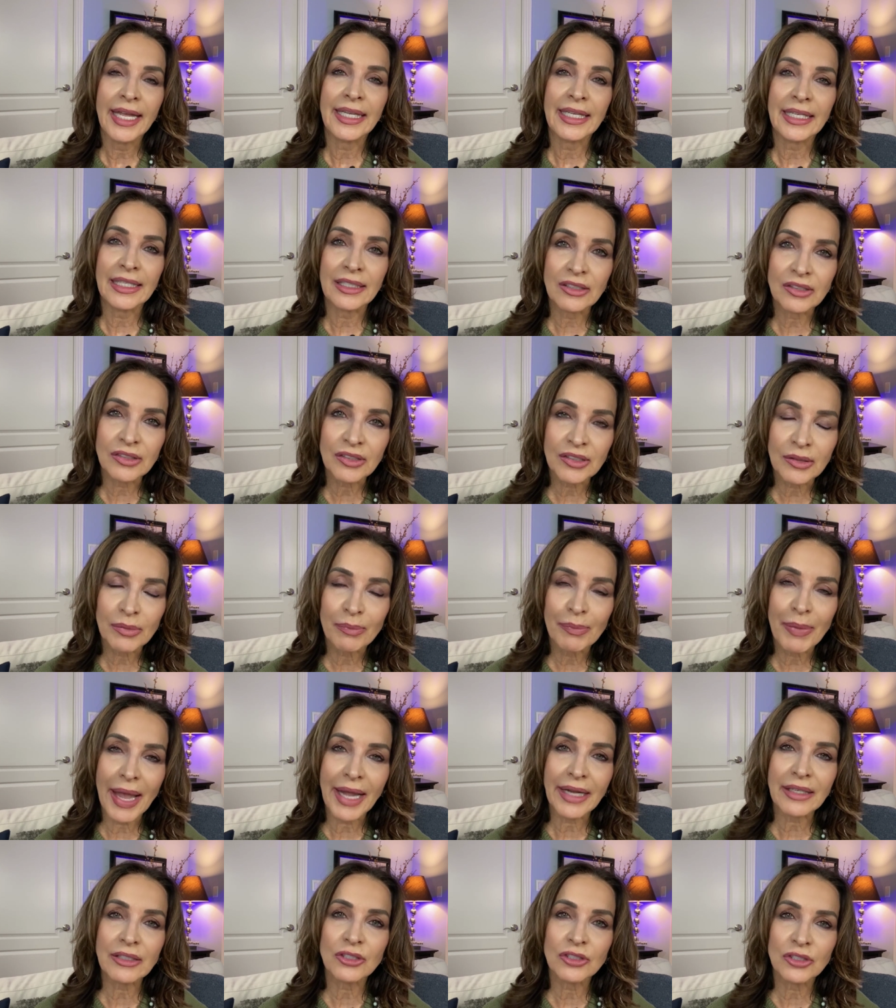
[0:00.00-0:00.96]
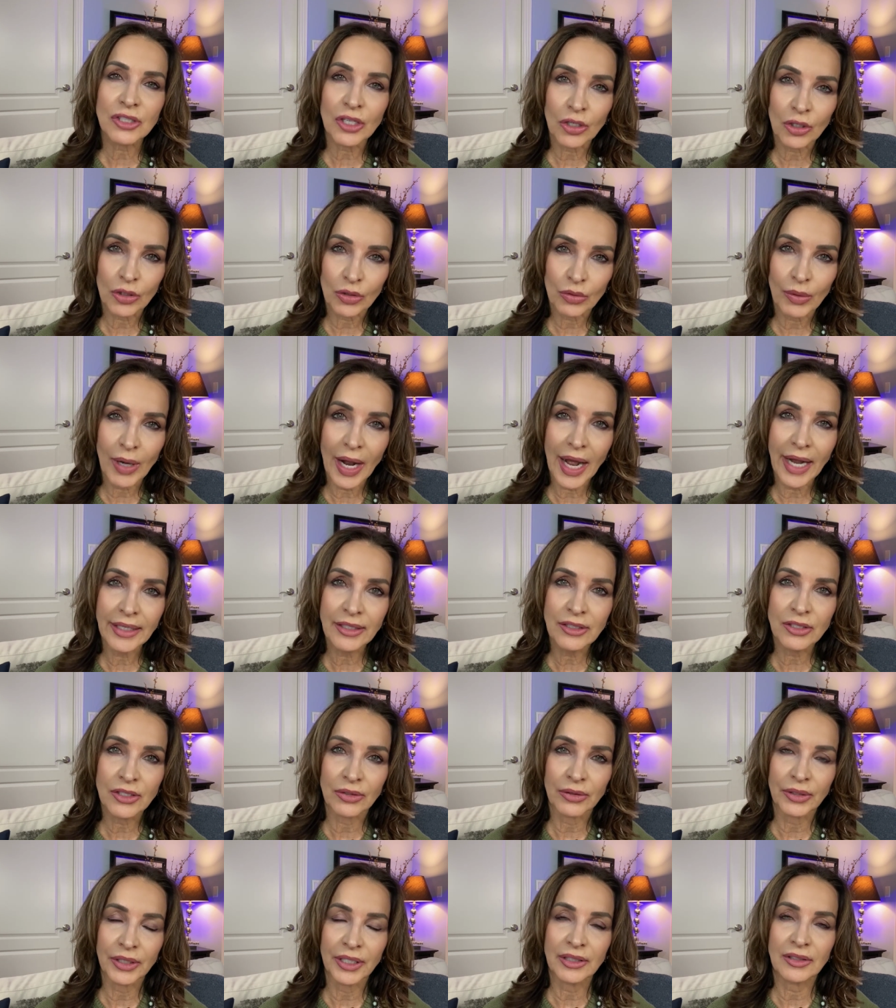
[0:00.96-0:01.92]
Expect to cry
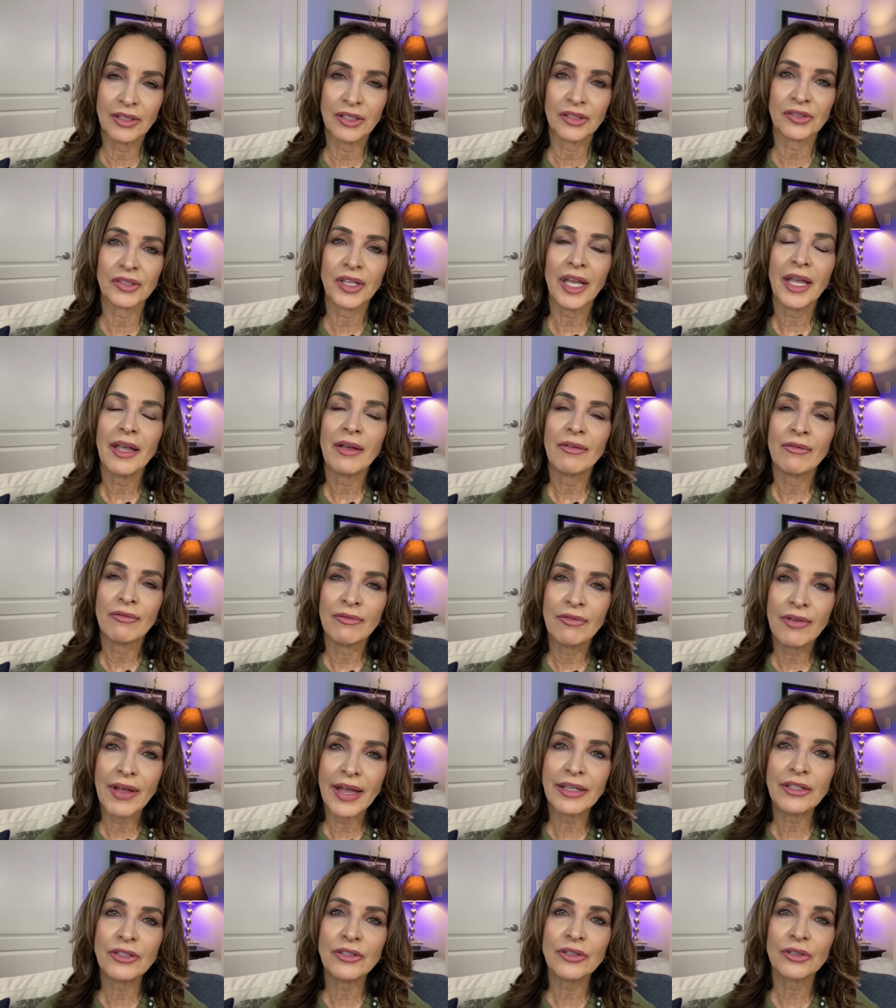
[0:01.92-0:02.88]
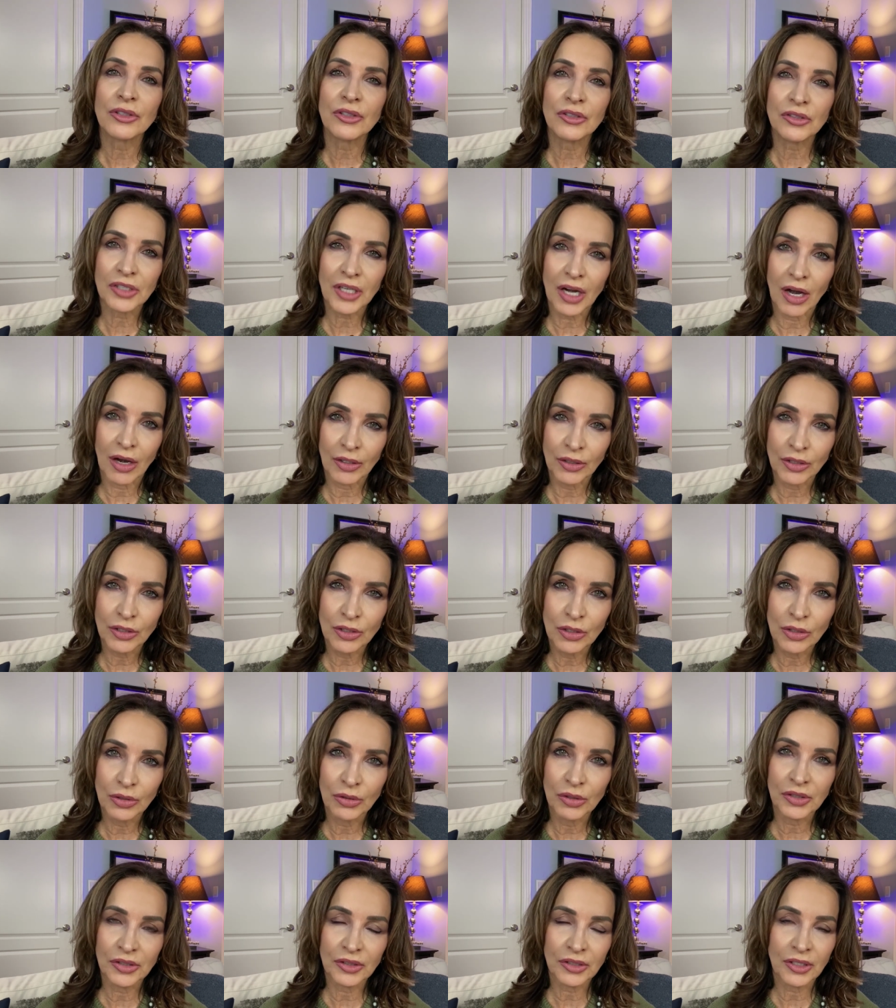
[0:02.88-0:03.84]
during this. Vendors are
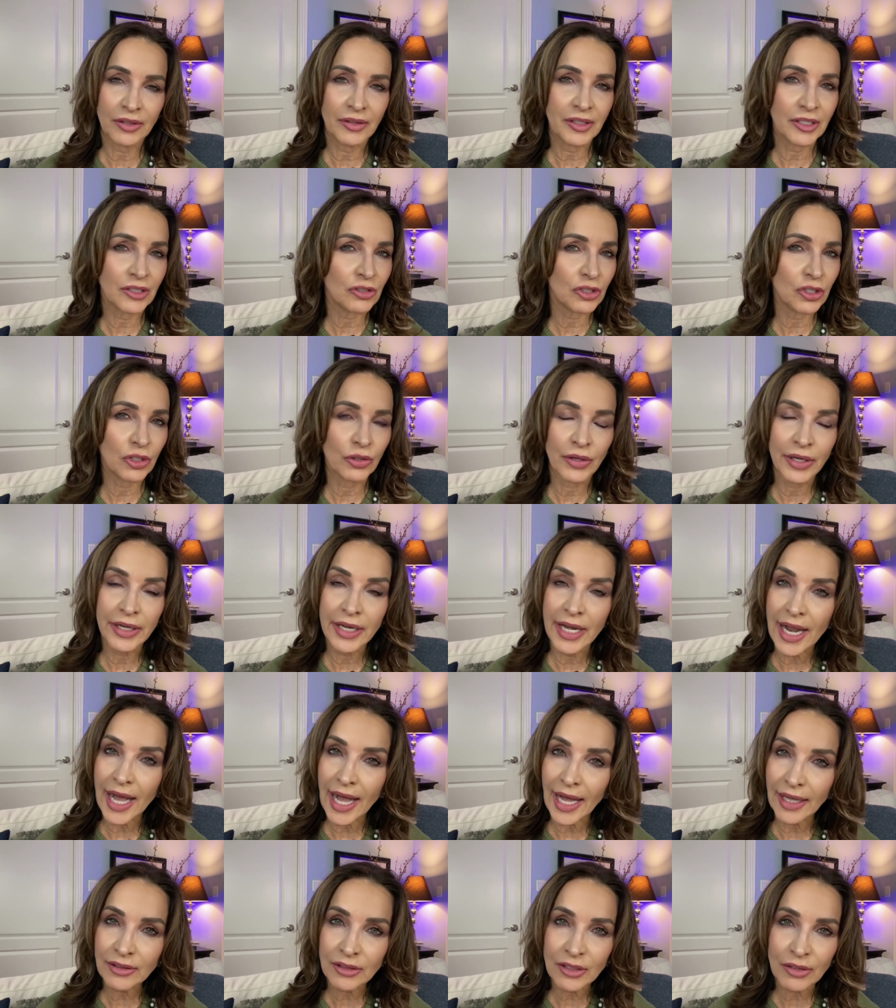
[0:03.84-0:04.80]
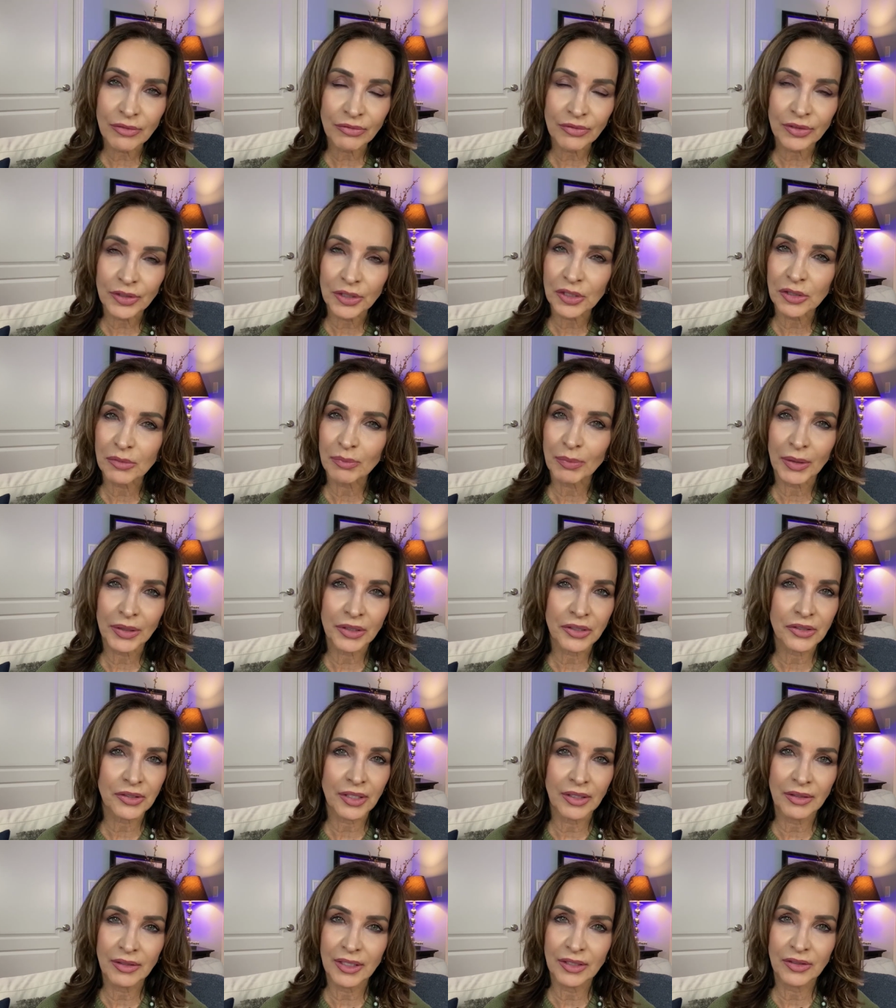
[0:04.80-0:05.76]
used to this. You're not the first
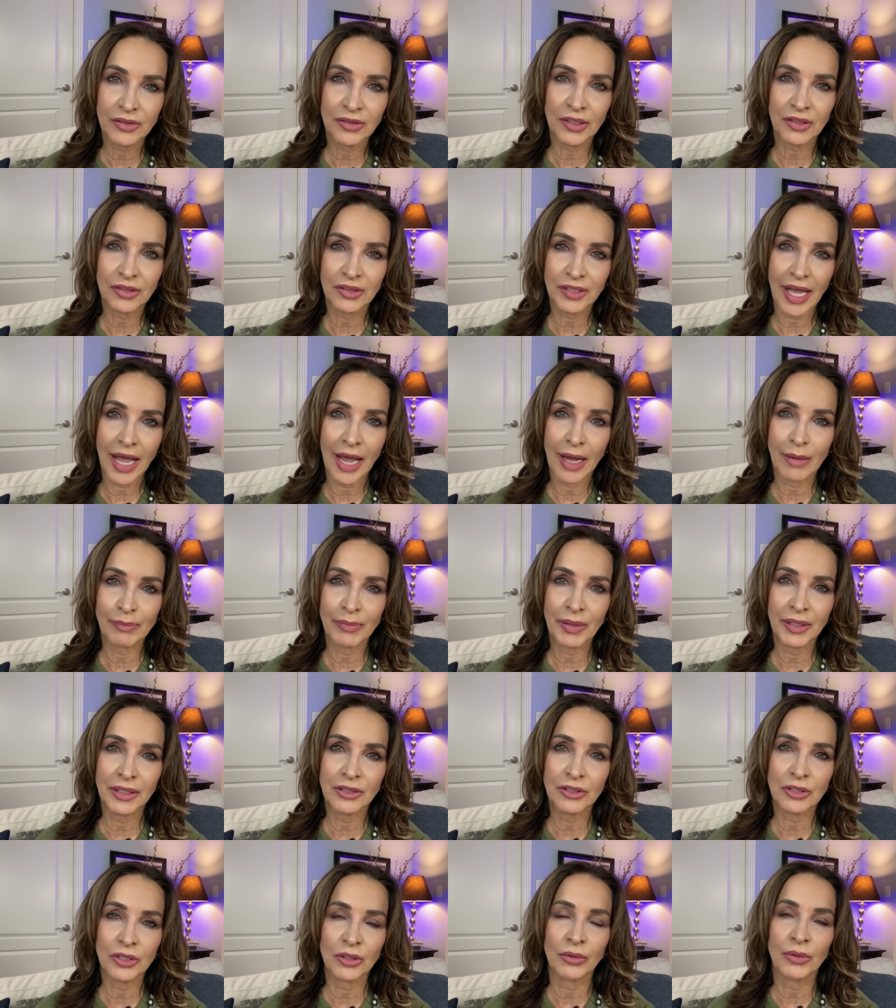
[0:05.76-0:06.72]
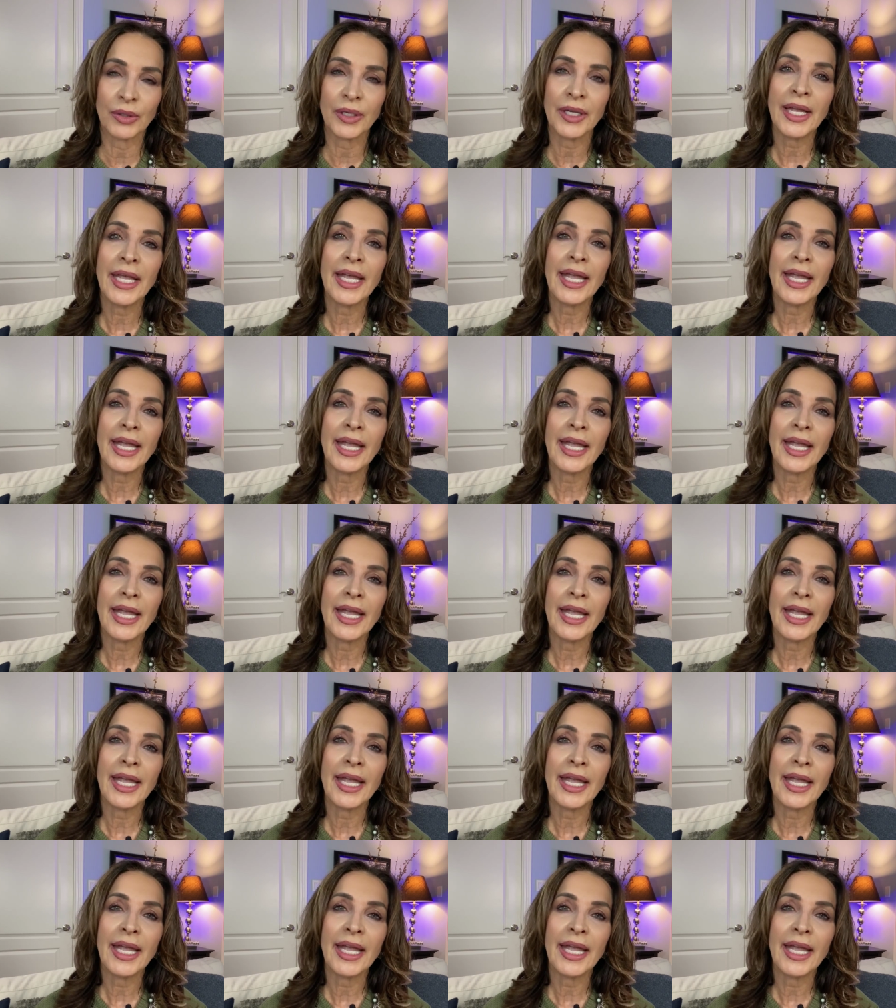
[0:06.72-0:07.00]
person this has happened to.